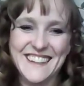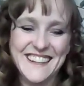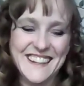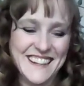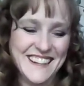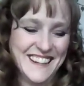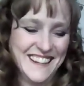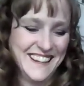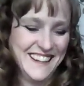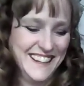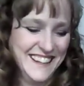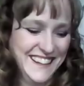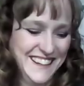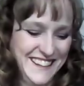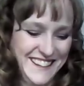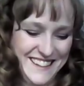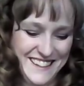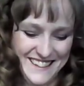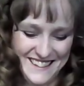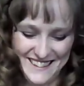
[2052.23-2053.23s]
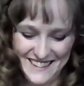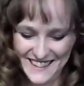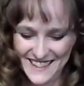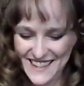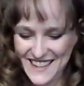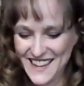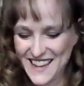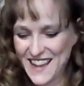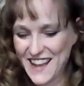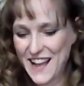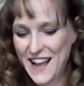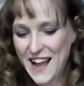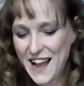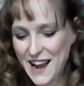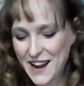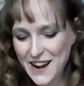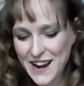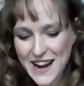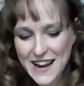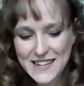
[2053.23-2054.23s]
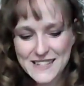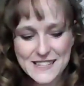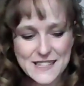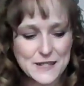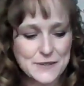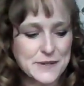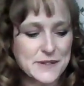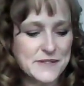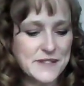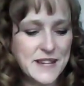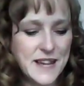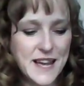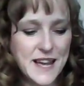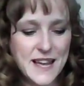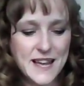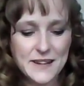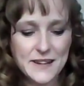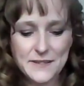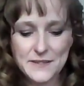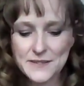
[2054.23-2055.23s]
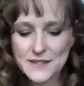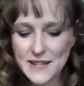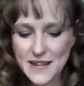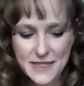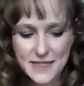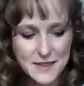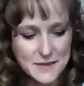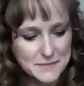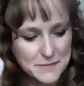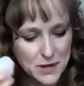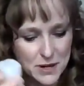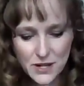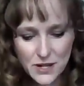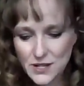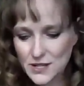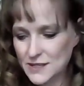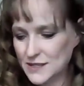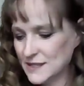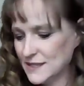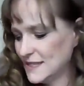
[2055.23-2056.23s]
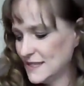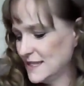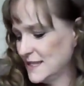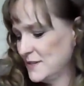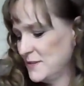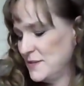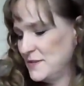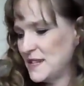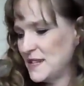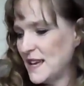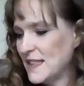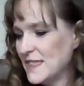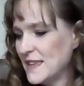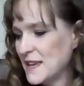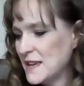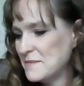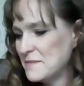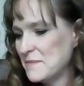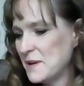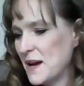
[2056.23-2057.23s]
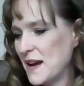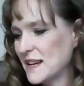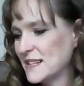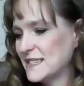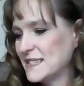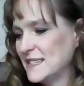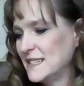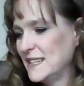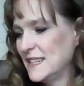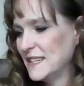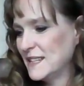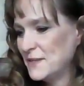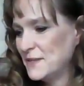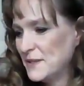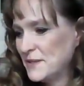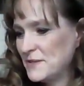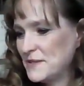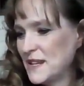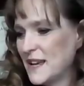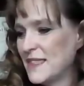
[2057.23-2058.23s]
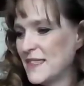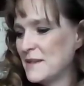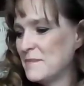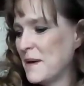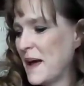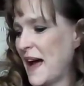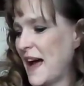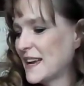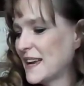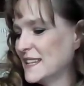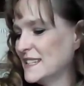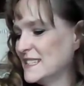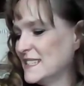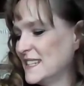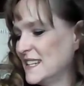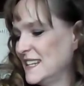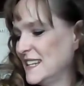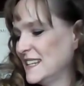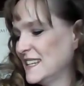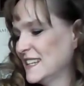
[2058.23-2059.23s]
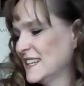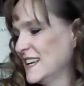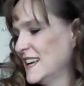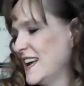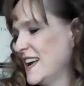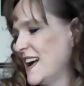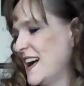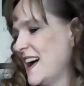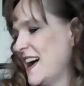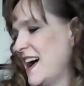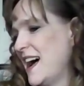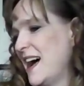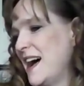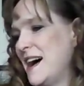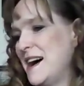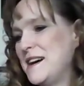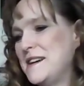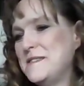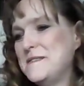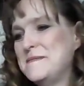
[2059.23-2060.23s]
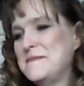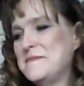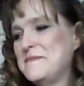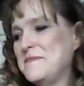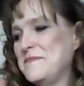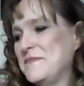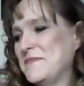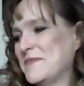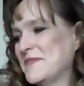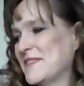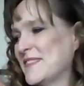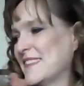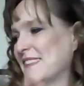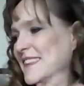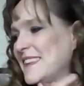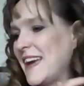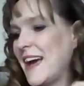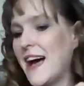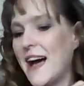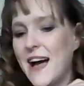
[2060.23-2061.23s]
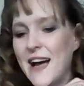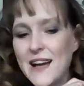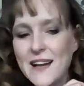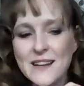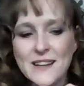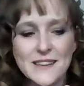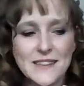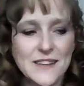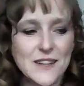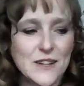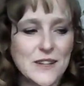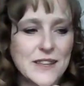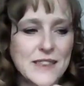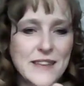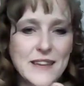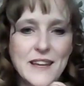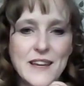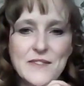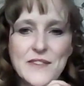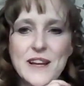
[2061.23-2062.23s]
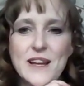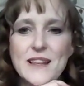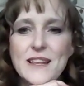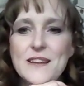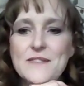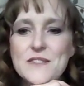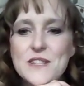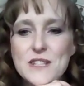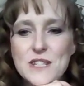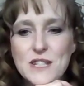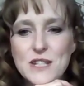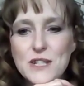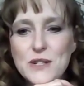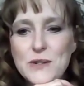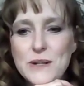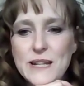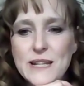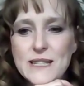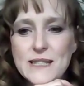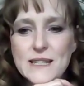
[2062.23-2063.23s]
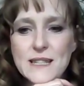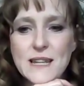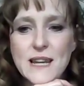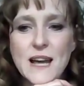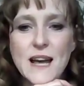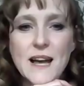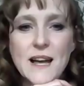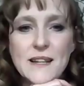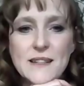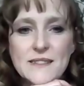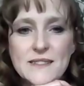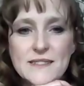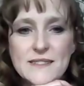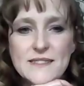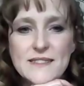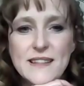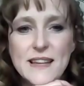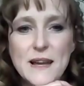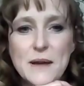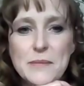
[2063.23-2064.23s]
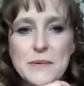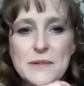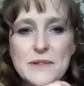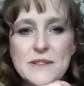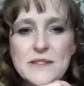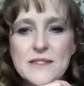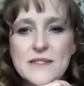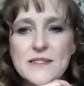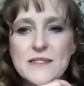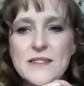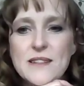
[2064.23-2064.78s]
All right, so we've done we've done the molds, we've done the unboxing, we've done the packaging. Um, yeah, the only thing I've got left to do is cut labels,